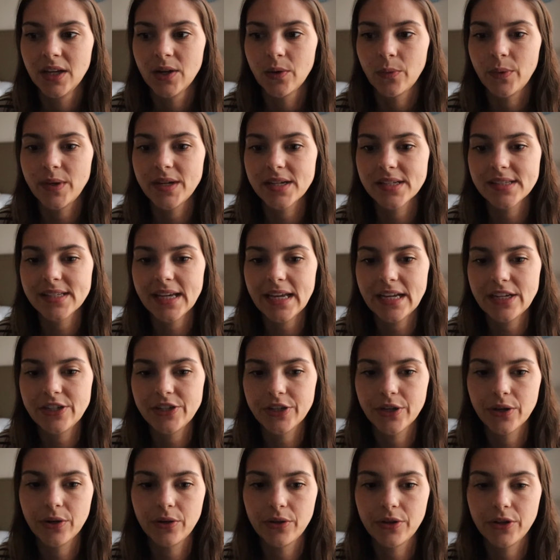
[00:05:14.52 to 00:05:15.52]
we decided
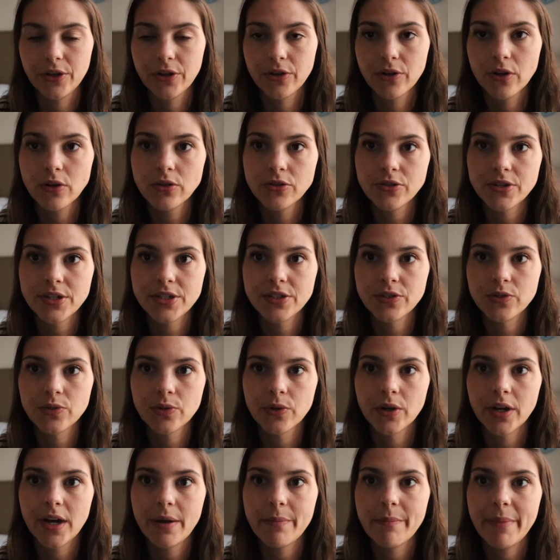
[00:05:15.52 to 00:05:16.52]
to go to the grocery
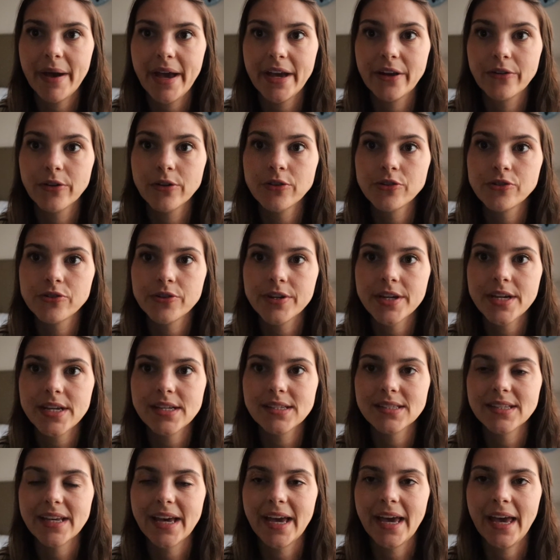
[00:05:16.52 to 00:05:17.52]
store and buy
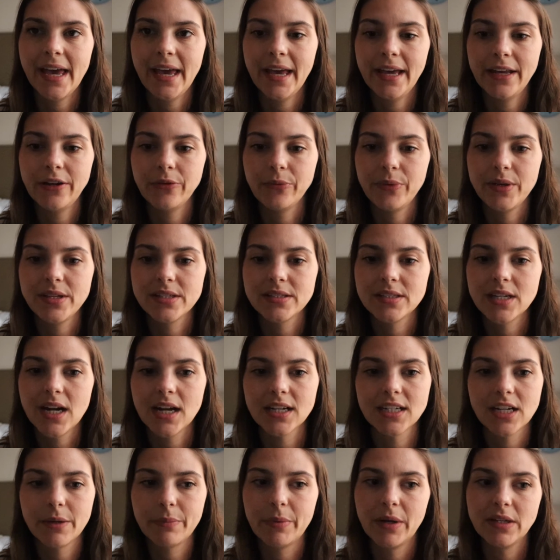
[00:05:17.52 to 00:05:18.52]
groceries, and we
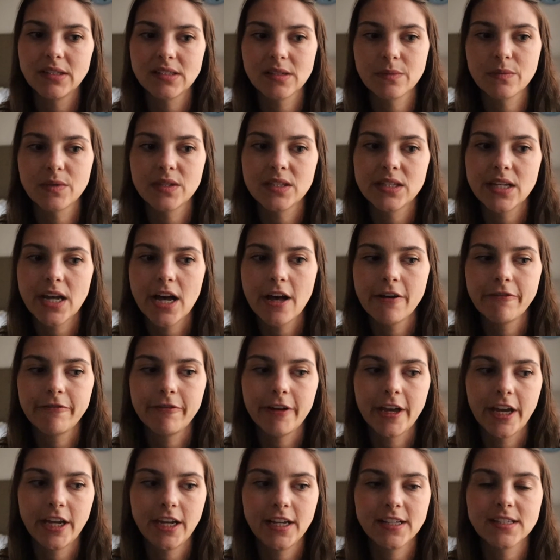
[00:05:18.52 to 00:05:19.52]
stocked up on some stuff,
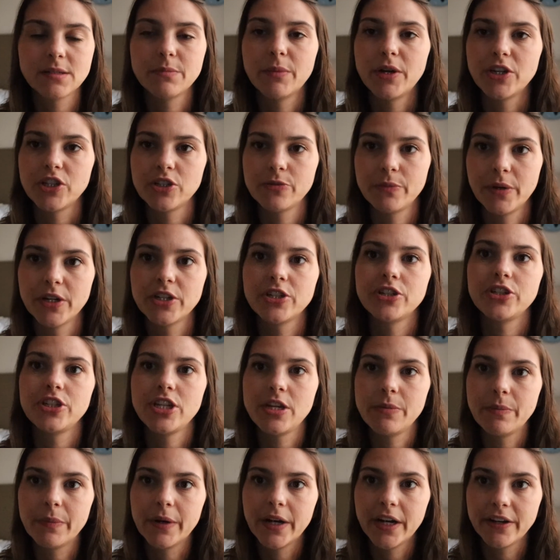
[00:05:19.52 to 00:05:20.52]
and it's much, much
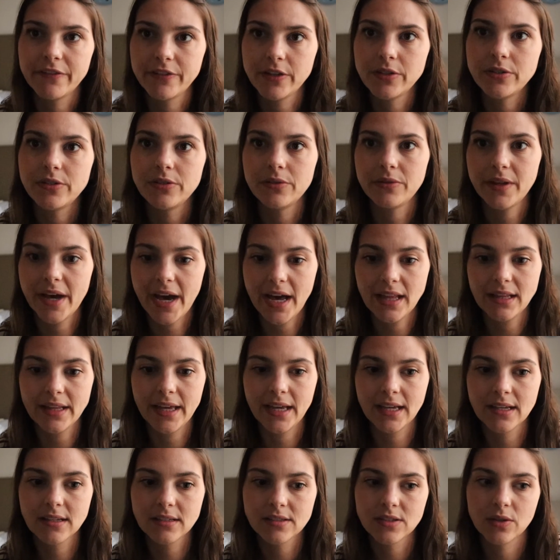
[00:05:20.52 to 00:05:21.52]
cheaper if you do that.
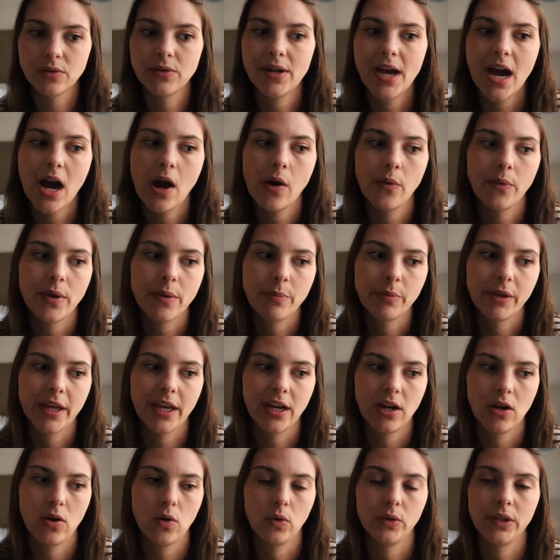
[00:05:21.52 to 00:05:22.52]
Like, so now we
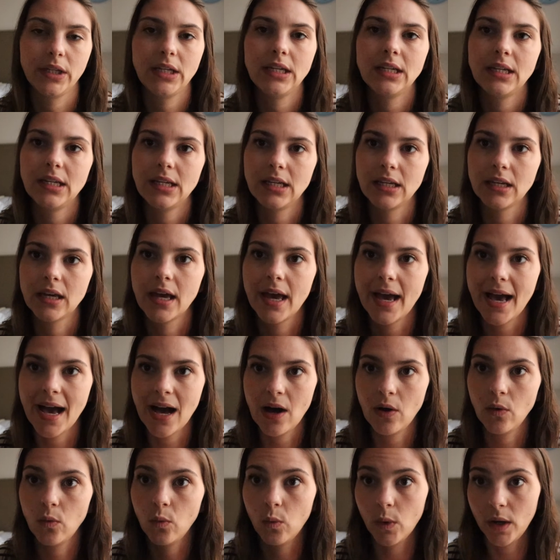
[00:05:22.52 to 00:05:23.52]
plan on only eating
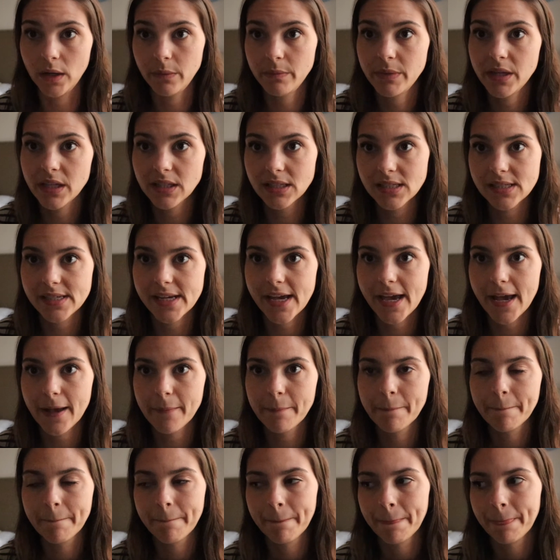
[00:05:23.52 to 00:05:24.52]
out one meal a
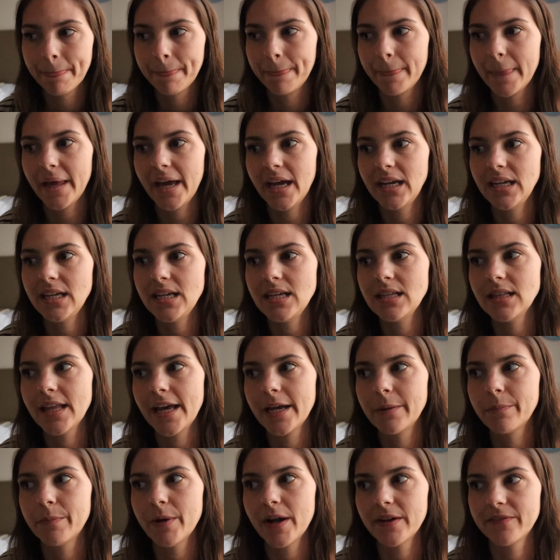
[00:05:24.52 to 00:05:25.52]
day and eat
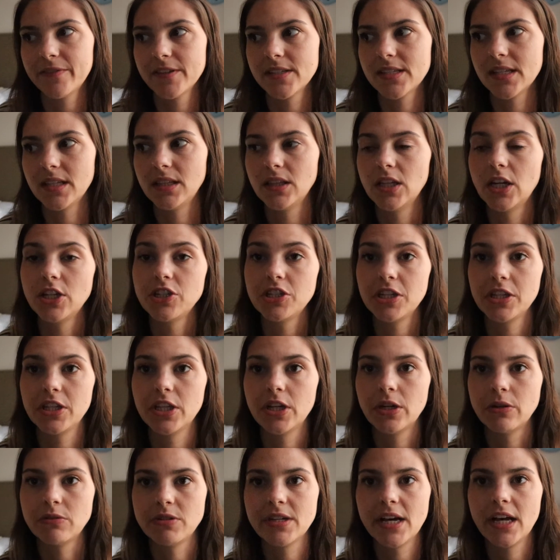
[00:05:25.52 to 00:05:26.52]
like breakfast and lunch at
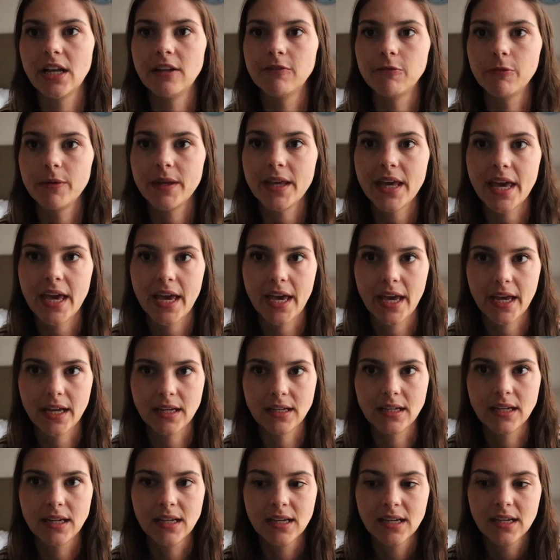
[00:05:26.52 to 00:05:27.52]
the hotel if we
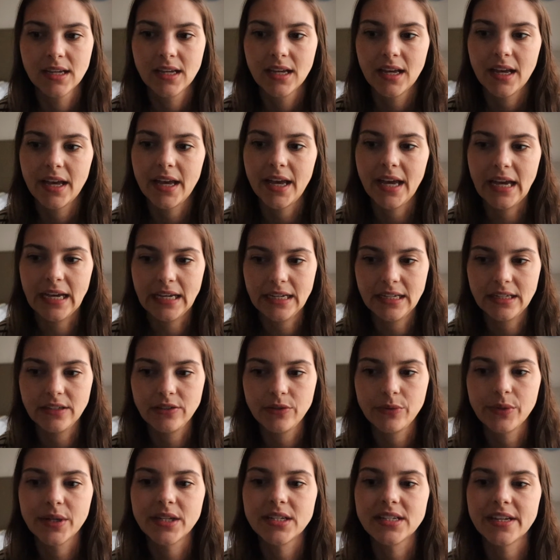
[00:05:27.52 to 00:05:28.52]
can,
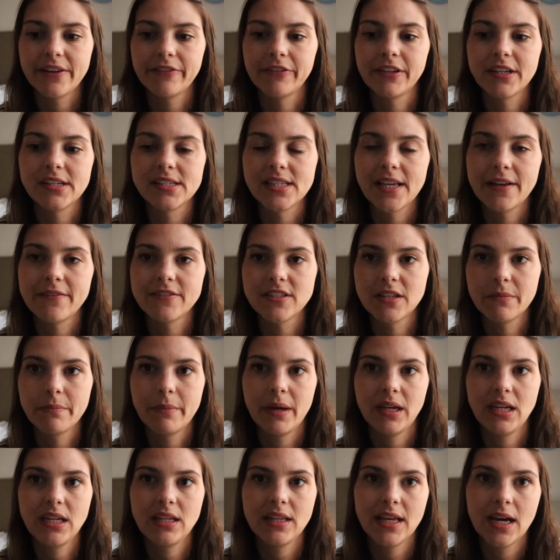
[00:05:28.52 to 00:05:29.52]
and you can definitely save some
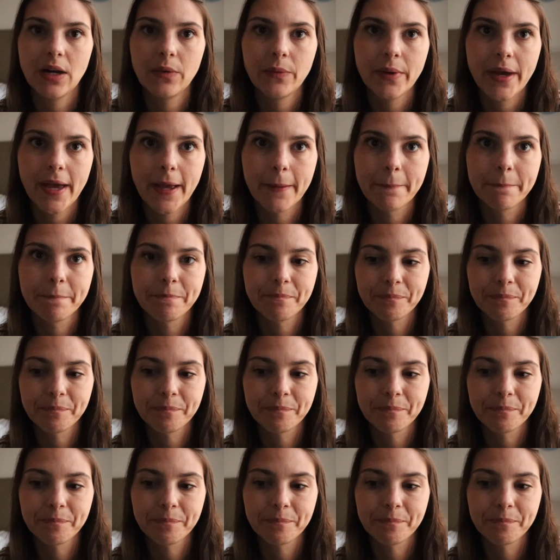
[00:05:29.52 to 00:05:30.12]
money that way.